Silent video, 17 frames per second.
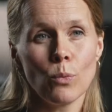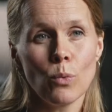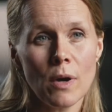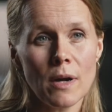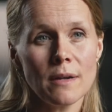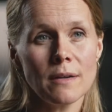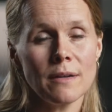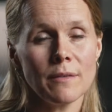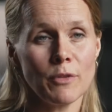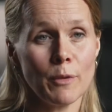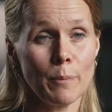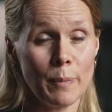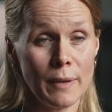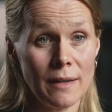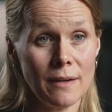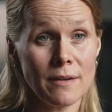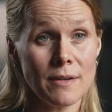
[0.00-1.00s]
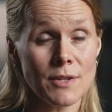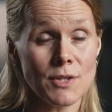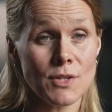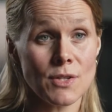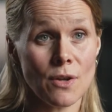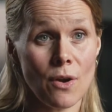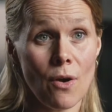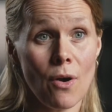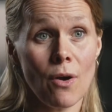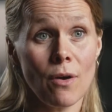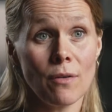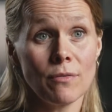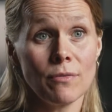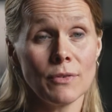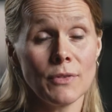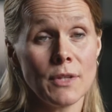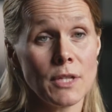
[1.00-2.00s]
one of the pillars
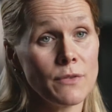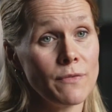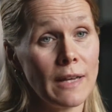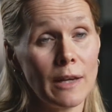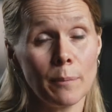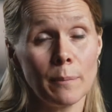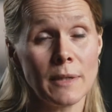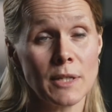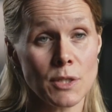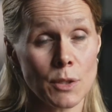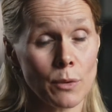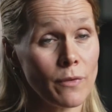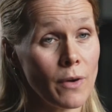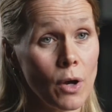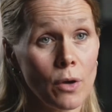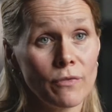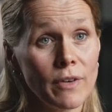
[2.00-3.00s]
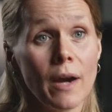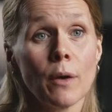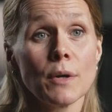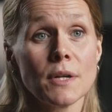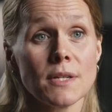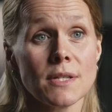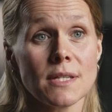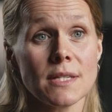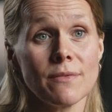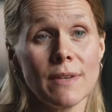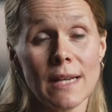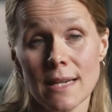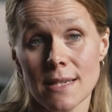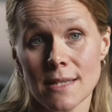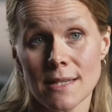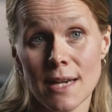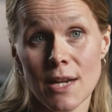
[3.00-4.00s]
of the development of our
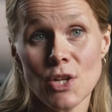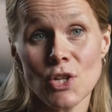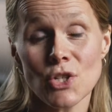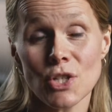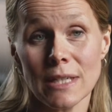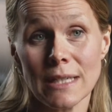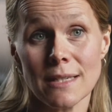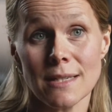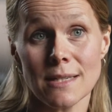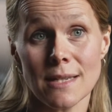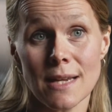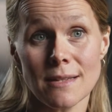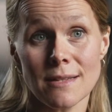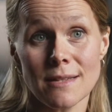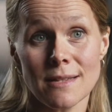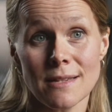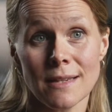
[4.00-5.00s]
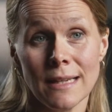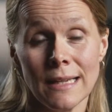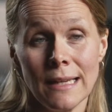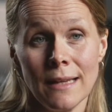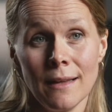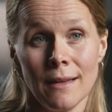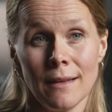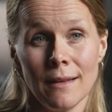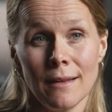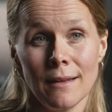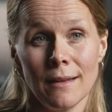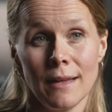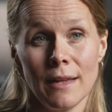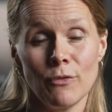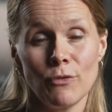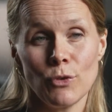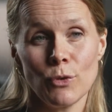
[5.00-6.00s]
civilization, in a sense.
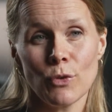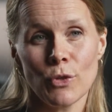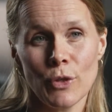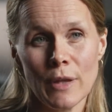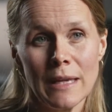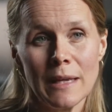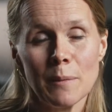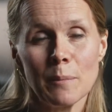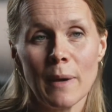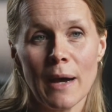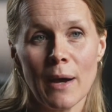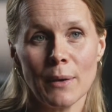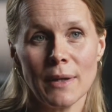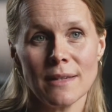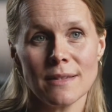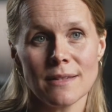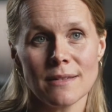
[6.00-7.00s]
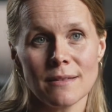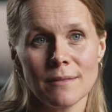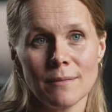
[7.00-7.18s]
If you think about it,